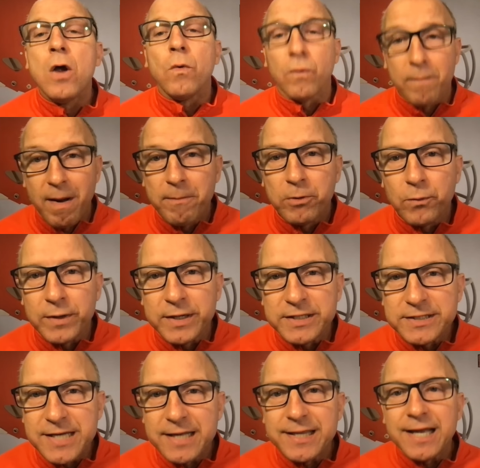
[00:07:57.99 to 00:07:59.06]
Remember when he
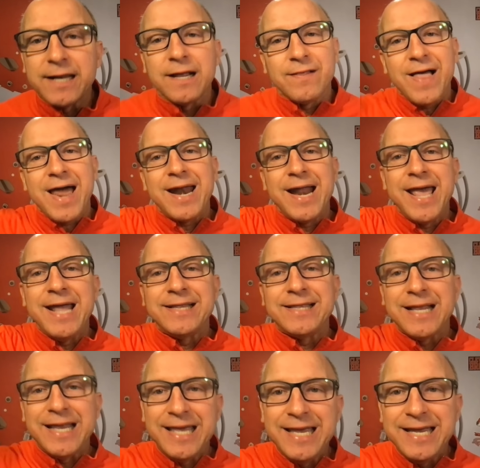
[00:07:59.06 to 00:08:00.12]
said that a lot of the hate
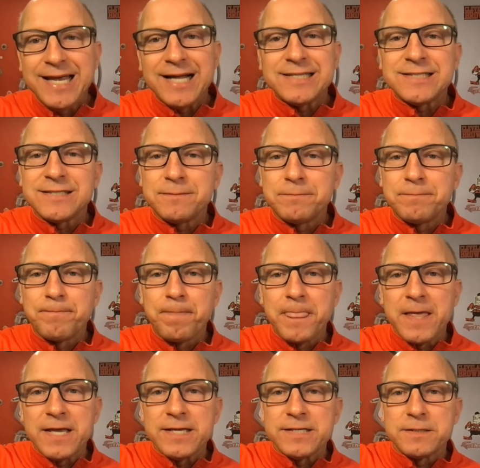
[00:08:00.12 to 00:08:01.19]
that he gets
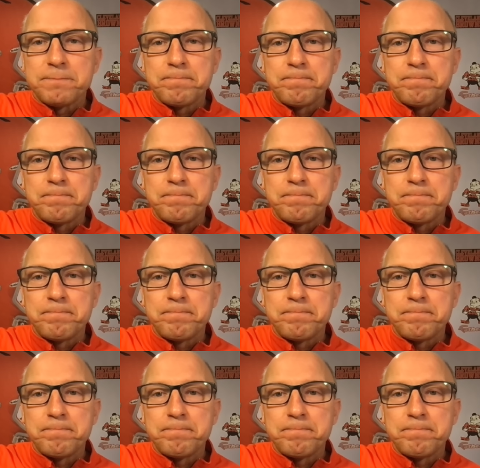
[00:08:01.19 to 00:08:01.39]
is